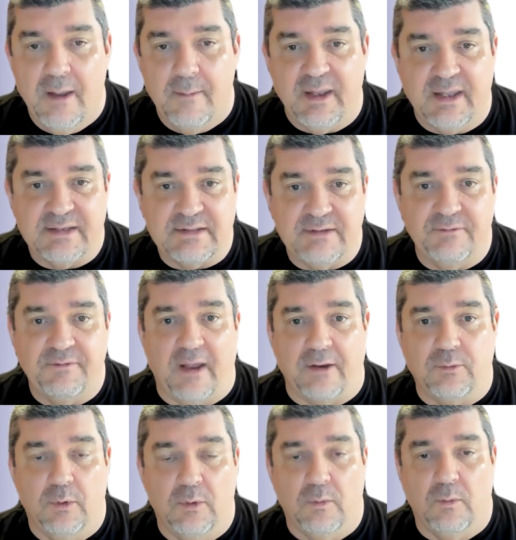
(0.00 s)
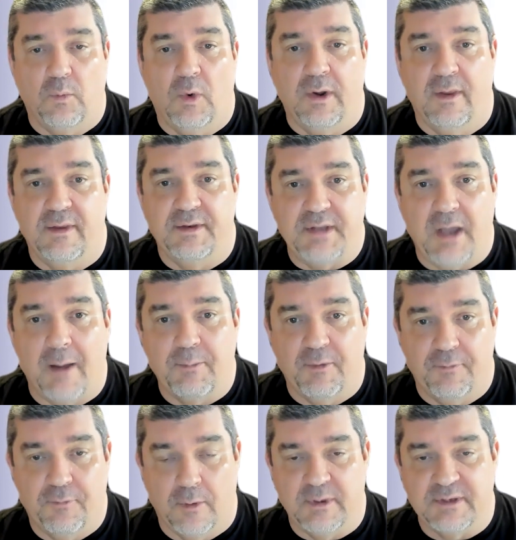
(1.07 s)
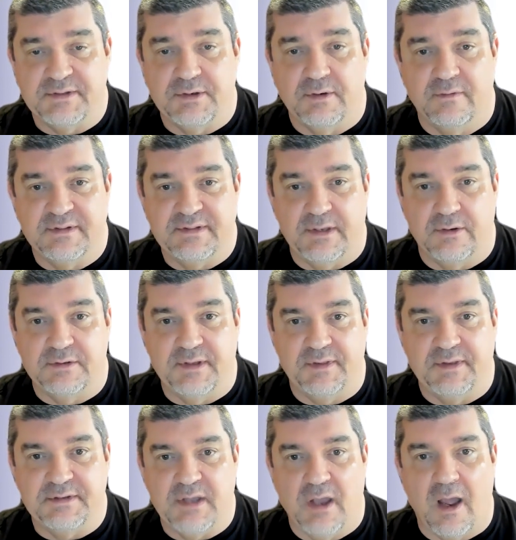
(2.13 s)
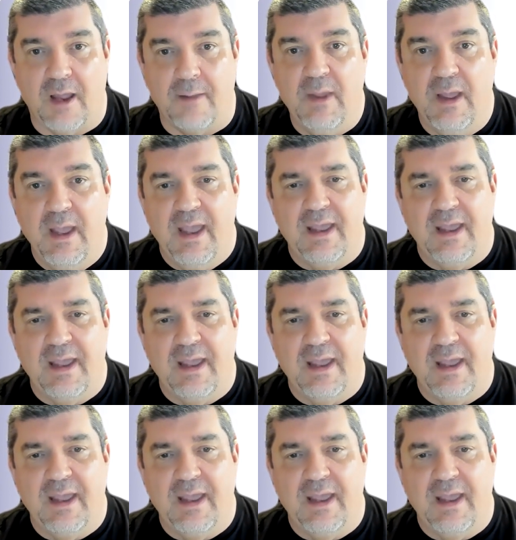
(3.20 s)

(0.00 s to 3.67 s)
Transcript: because in fact, we were one of the top performing service centers at the time.